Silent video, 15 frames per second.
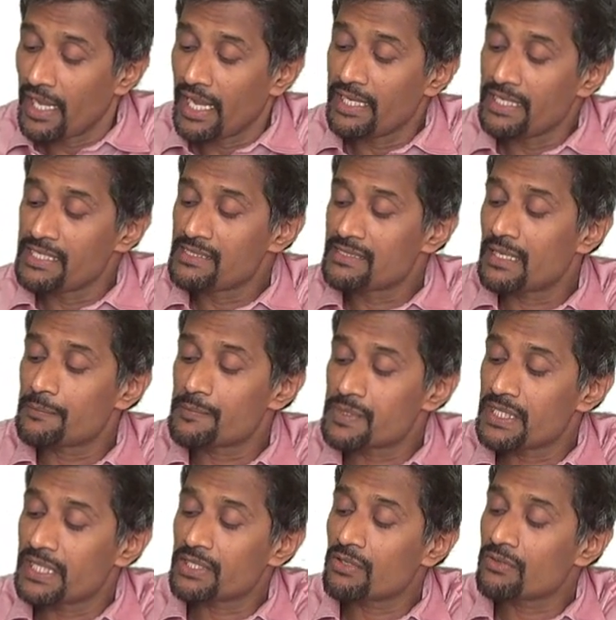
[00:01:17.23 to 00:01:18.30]
any
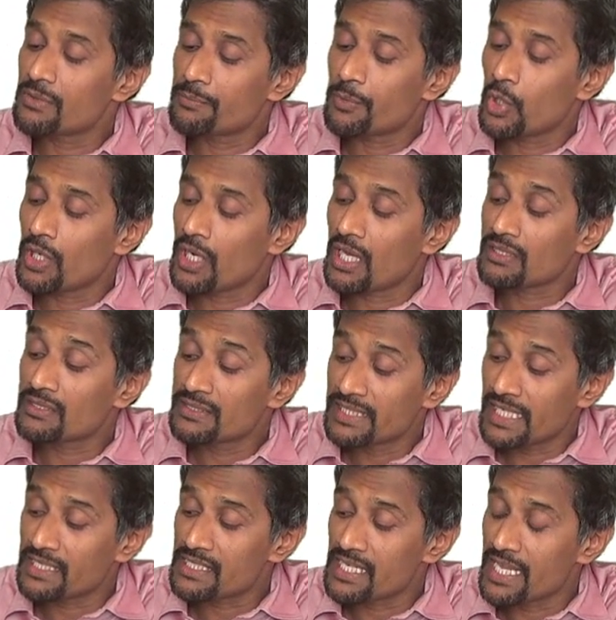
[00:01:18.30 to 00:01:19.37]
subset of the product
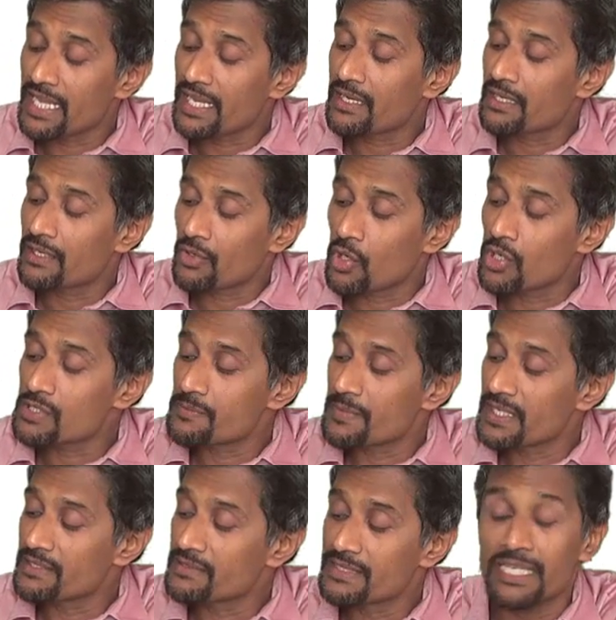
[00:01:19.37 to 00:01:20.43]
set A cross
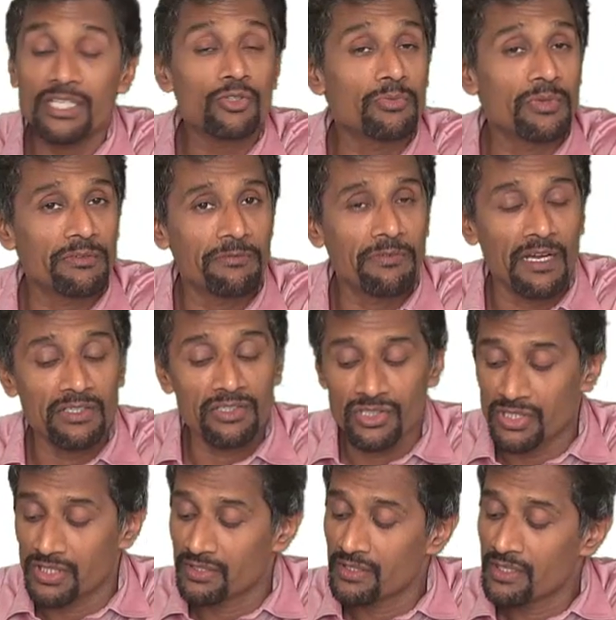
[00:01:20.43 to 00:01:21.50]
B is said to be
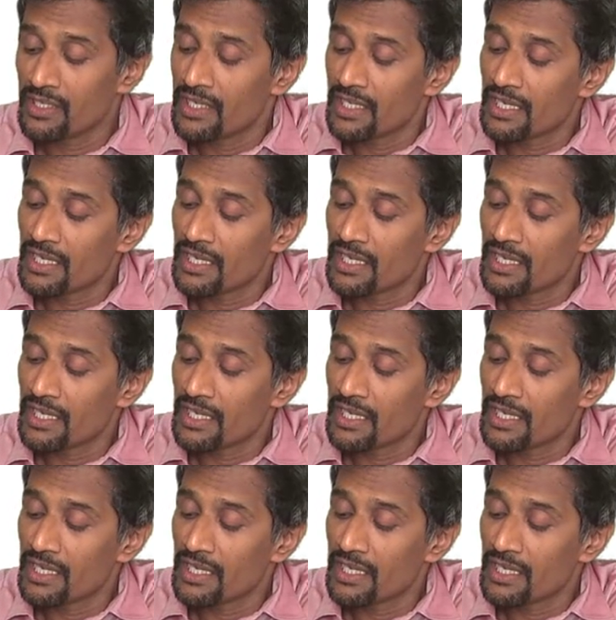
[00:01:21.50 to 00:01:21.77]
function